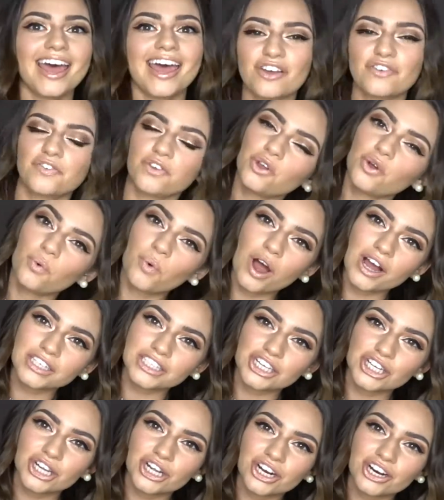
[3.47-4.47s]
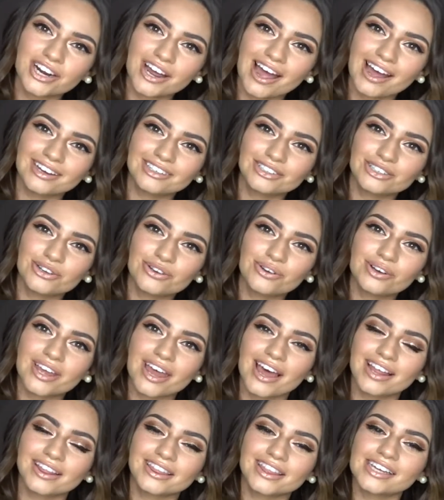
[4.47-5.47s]
If you want to learn how to
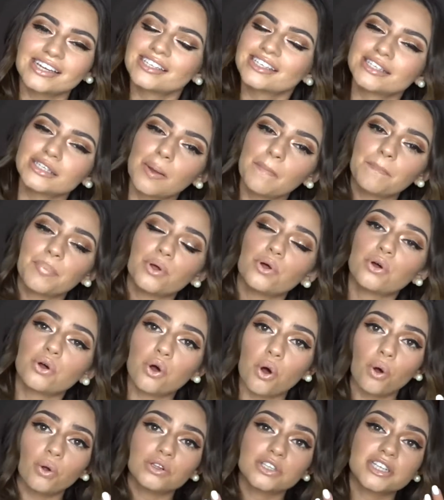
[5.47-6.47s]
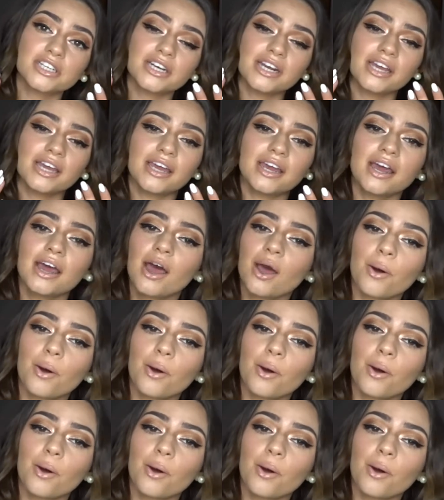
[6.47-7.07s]
get this simple goldeny